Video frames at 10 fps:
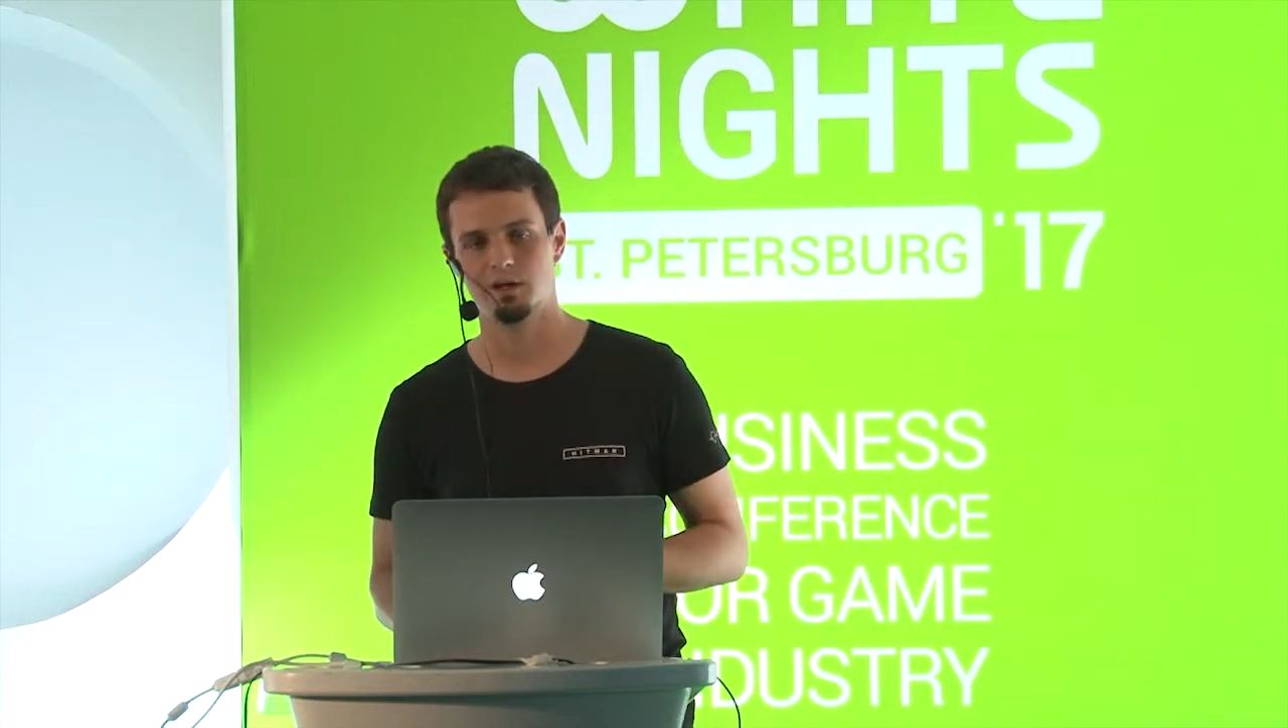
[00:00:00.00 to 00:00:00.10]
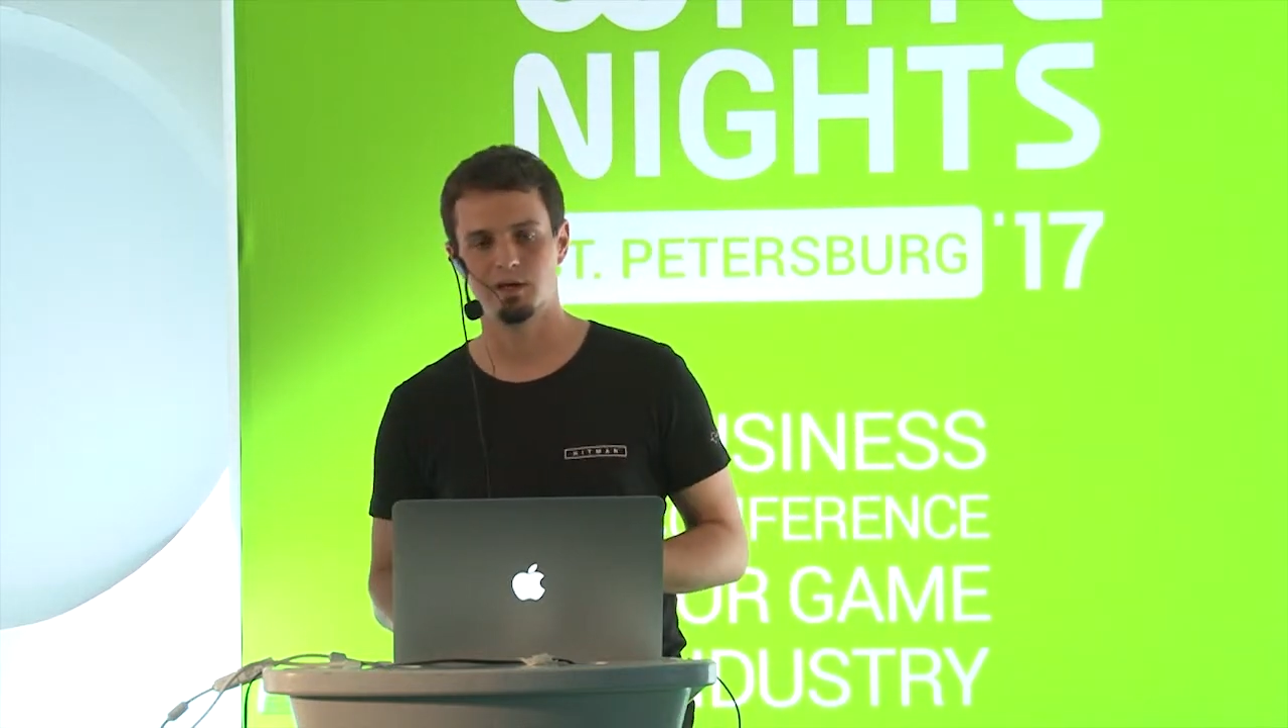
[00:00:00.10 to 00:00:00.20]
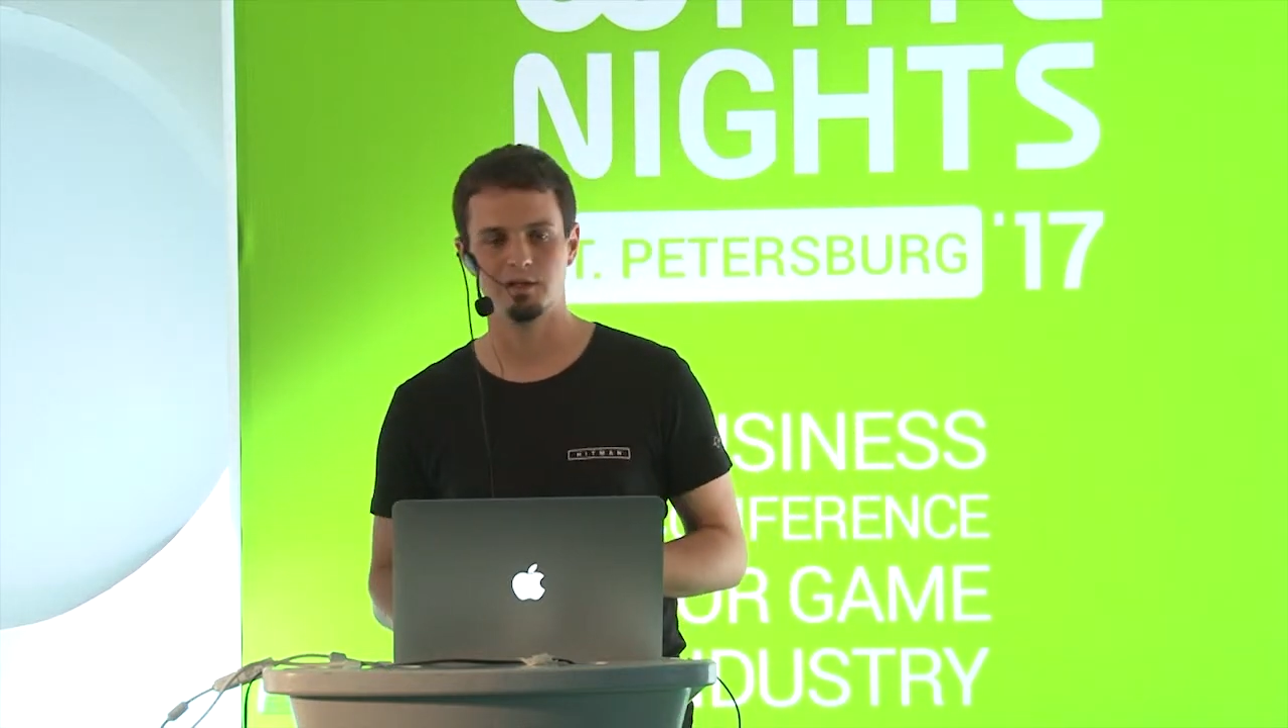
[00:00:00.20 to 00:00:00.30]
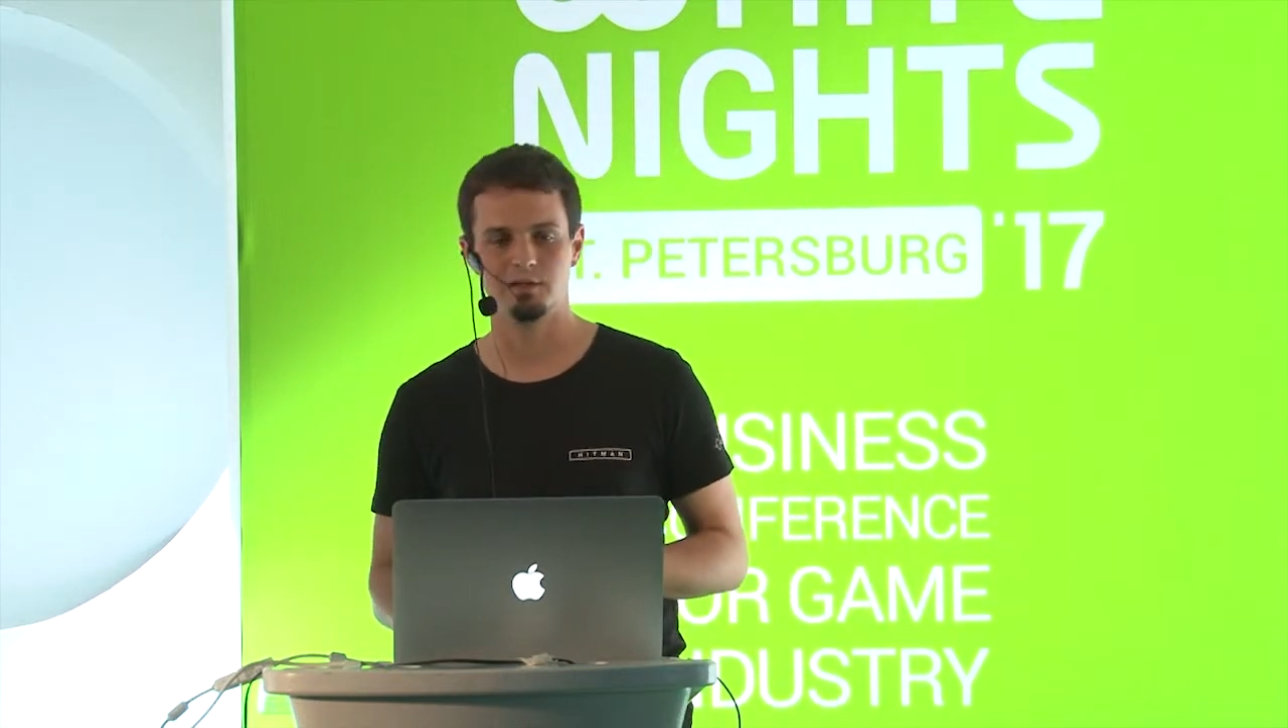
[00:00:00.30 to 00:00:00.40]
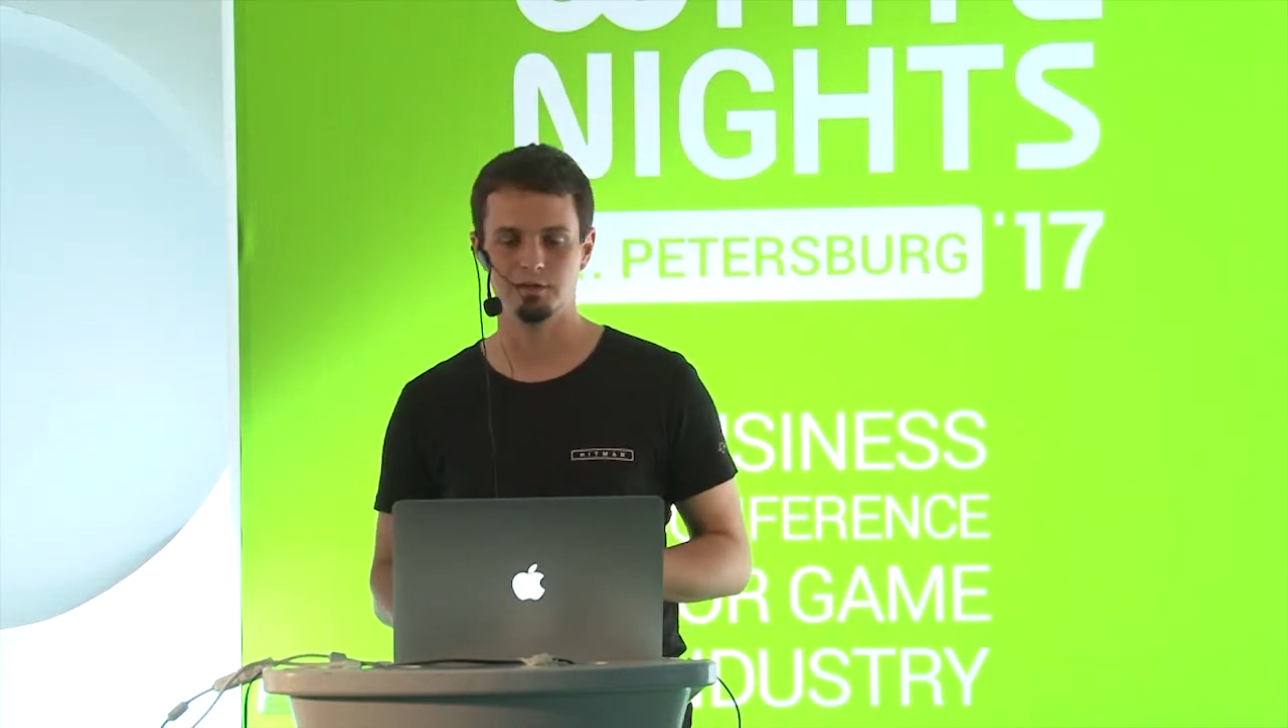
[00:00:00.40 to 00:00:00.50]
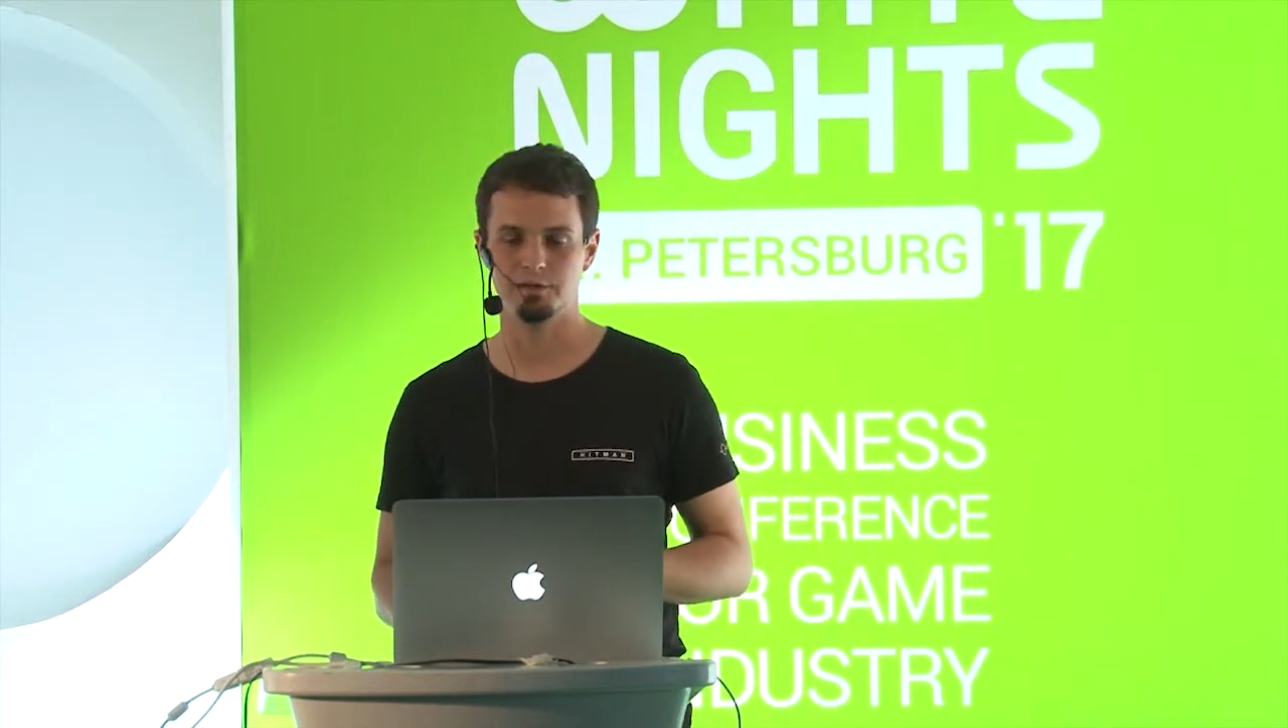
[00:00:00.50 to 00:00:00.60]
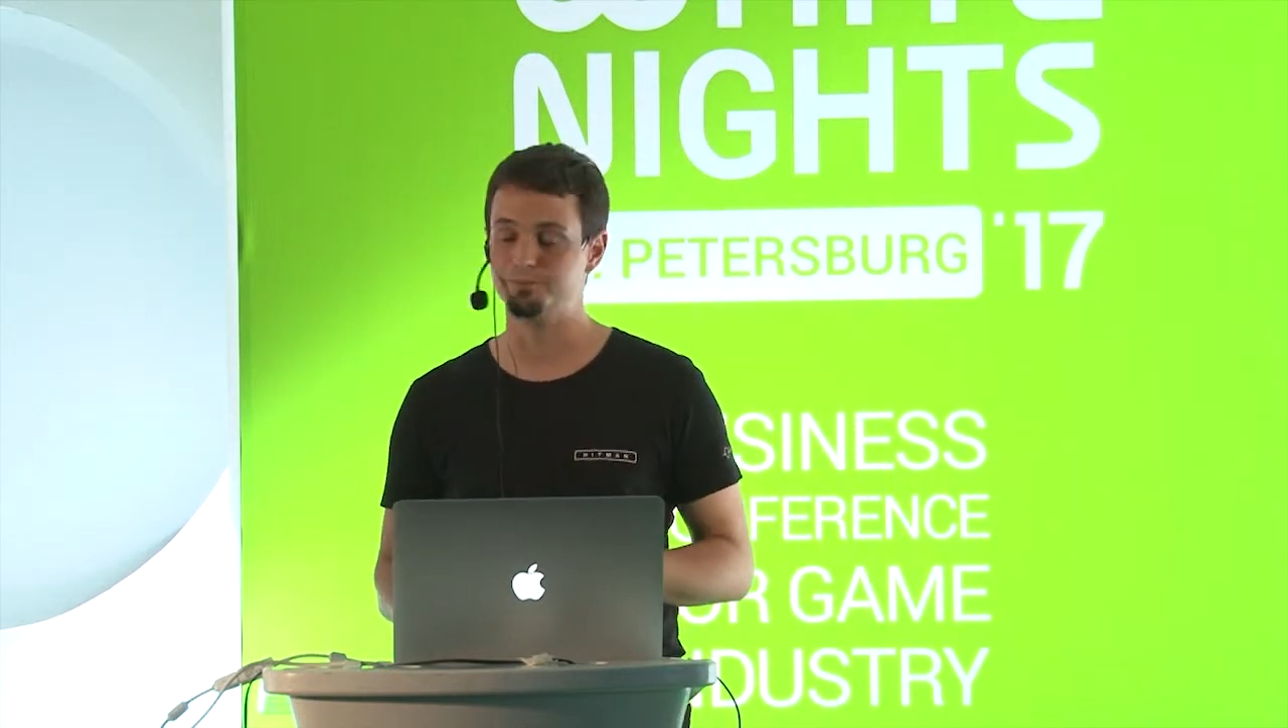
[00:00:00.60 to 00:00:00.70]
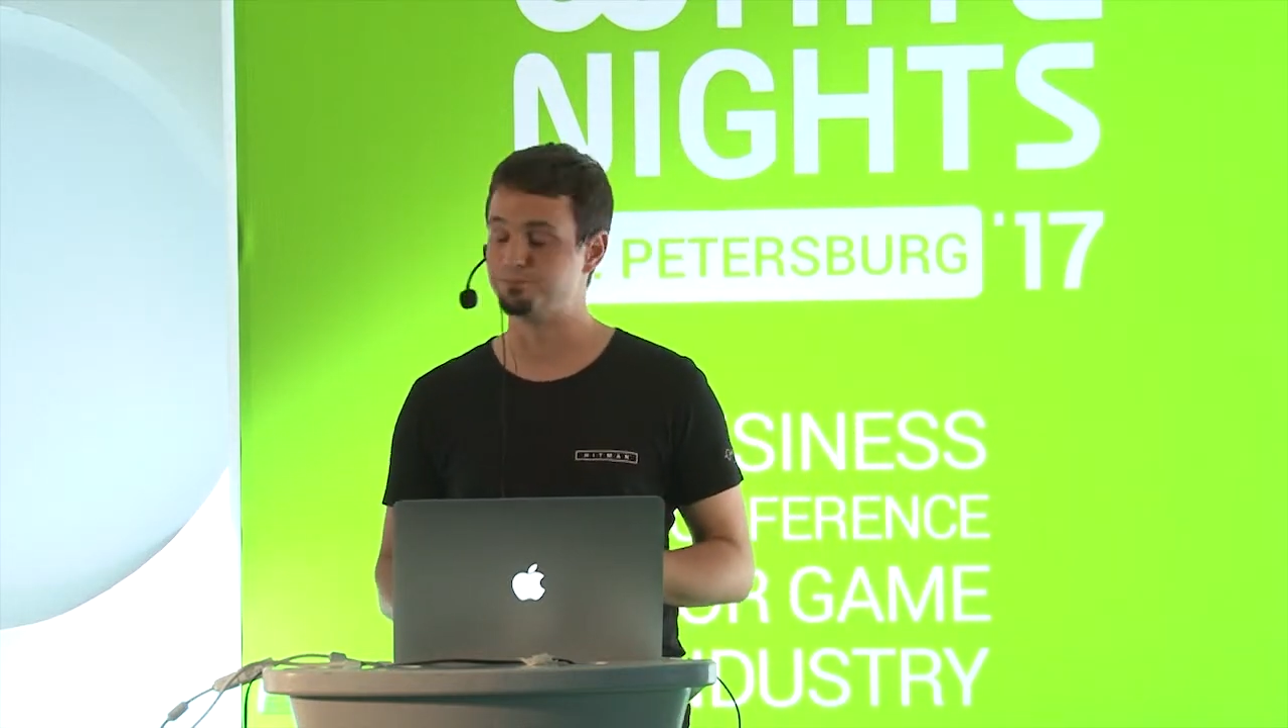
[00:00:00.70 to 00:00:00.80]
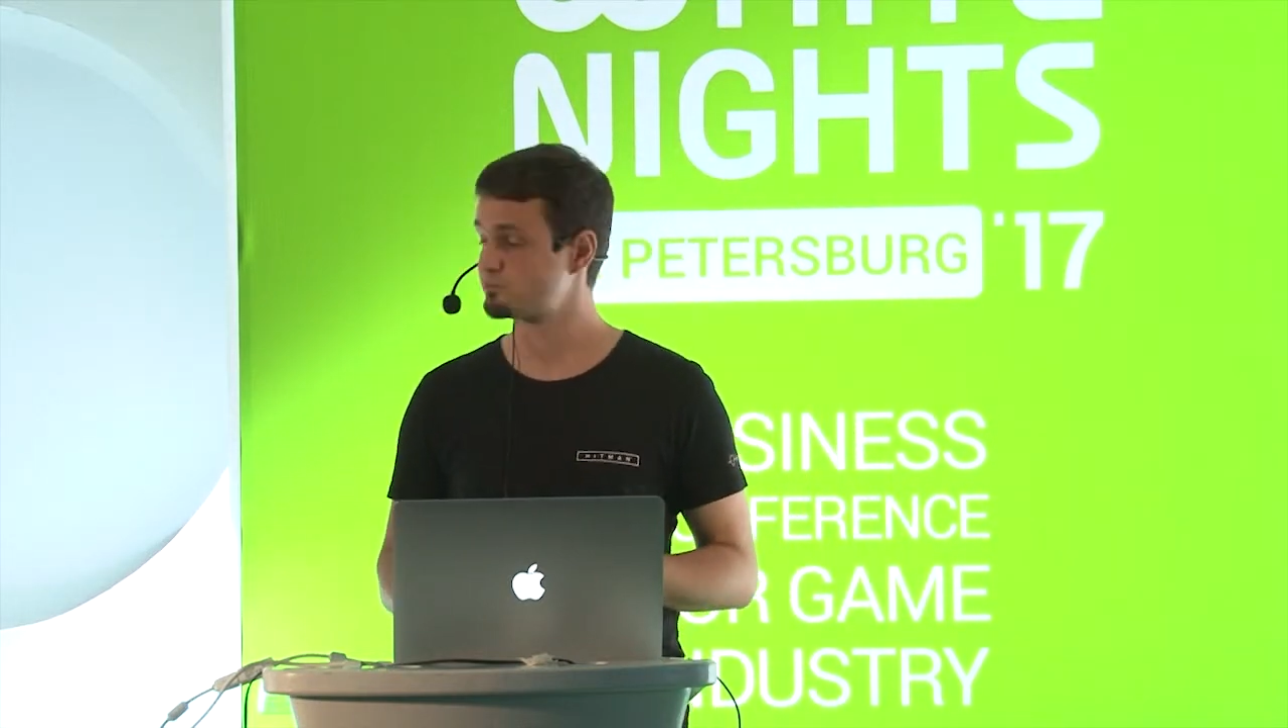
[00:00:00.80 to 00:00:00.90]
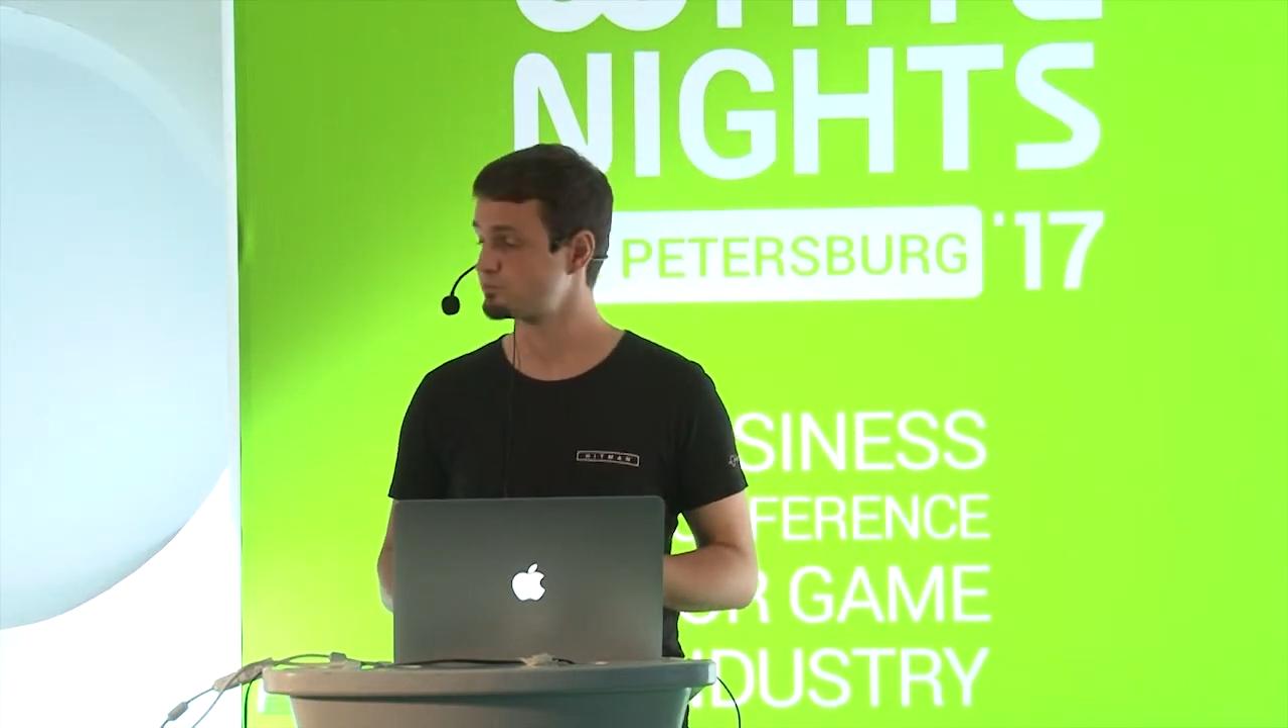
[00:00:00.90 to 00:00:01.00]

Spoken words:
And